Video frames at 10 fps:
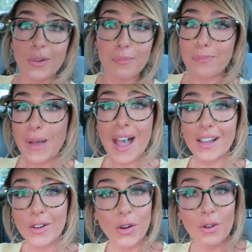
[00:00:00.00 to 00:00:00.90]
we're
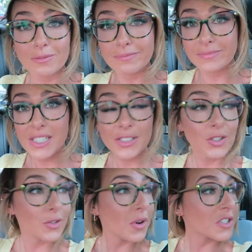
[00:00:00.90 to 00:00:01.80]
back home. I'm
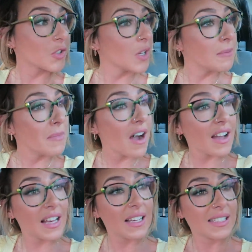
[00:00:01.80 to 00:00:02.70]
gonna watch Green
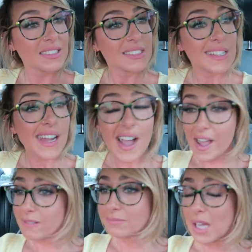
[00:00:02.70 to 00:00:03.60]
Mile.
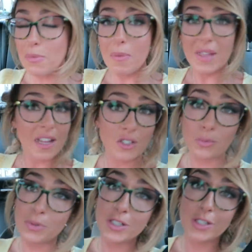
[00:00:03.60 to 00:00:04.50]
I'll probably catch
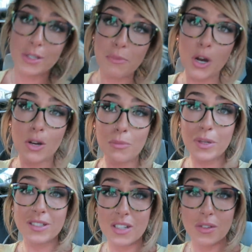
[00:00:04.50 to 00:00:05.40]
up, which is tomorrow,
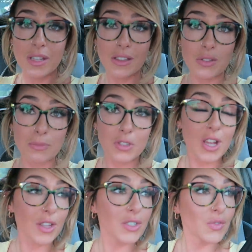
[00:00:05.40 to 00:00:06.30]
because I don't think there's much
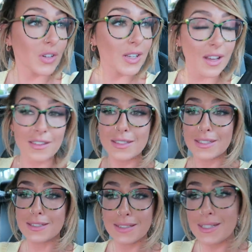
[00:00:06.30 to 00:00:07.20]
else for you guys
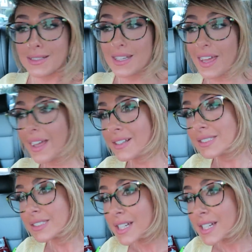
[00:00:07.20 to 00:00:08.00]
to see today,